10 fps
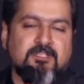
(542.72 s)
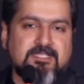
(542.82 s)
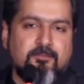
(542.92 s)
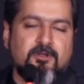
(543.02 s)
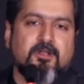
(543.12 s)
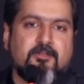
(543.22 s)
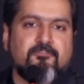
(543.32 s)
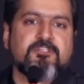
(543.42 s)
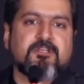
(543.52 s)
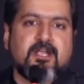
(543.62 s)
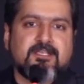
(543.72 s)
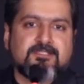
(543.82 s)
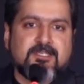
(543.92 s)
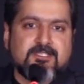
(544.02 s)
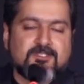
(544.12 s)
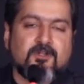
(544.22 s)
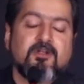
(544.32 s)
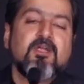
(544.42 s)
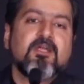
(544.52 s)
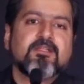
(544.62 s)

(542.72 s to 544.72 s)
like for example a refugee crisis, or